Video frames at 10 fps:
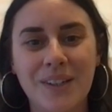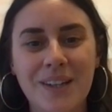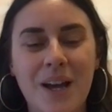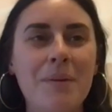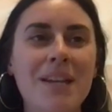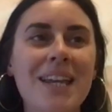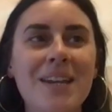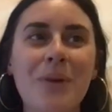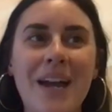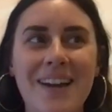I mean,
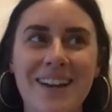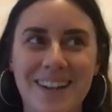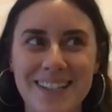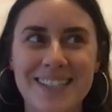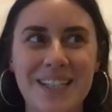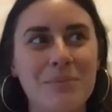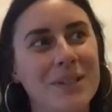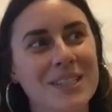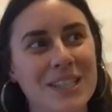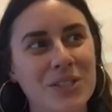in a way, I liked it
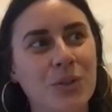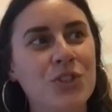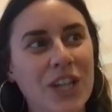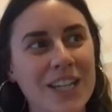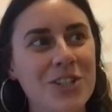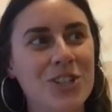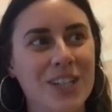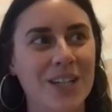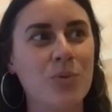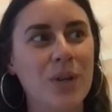because they're sort of
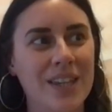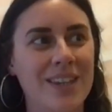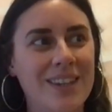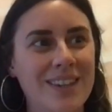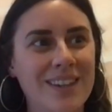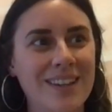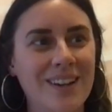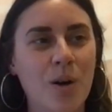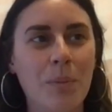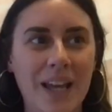changing with
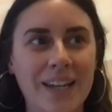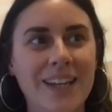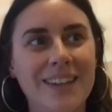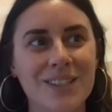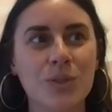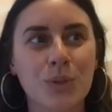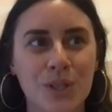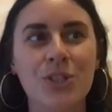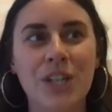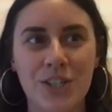our planet that's also
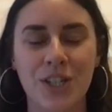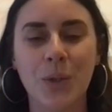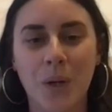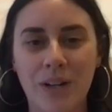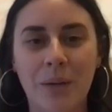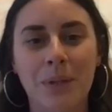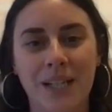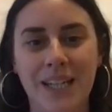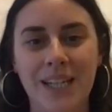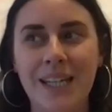changing quite
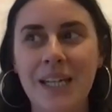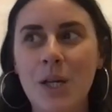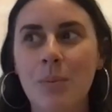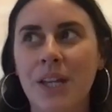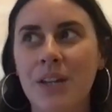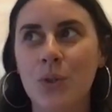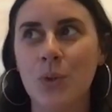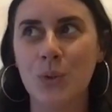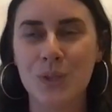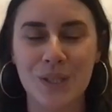rapidly. But then if
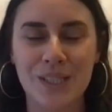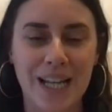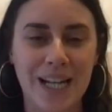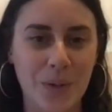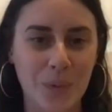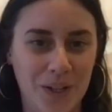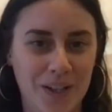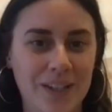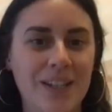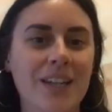you're also selling
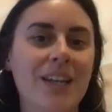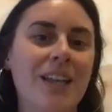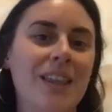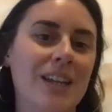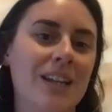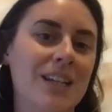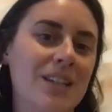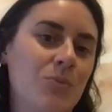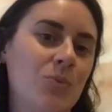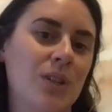work, then I
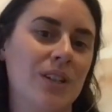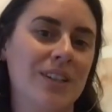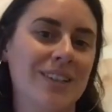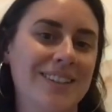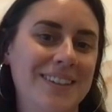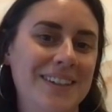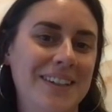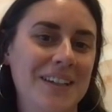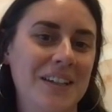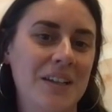didn't want to
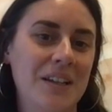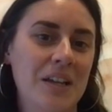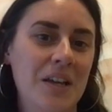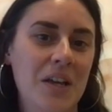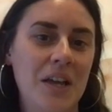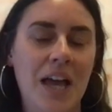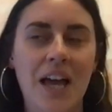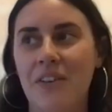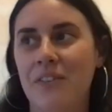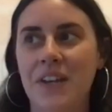
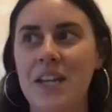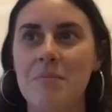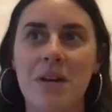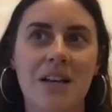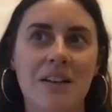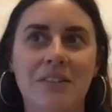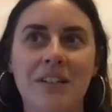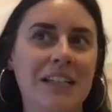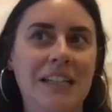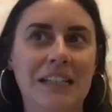have an
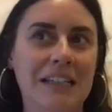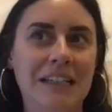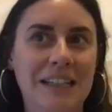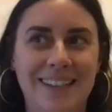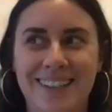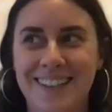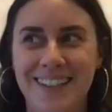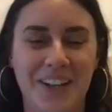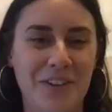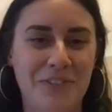email in
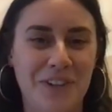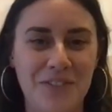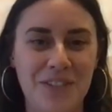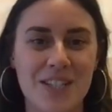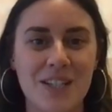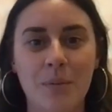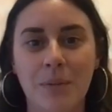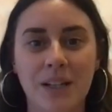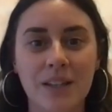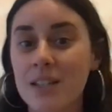5 years time
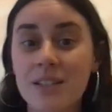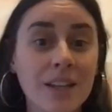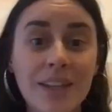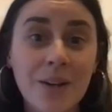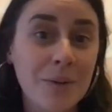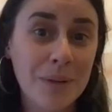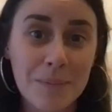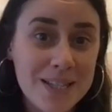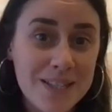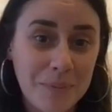being like, there's nothing on my
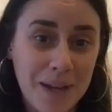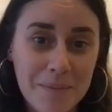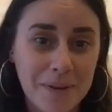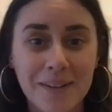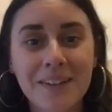piece of paper.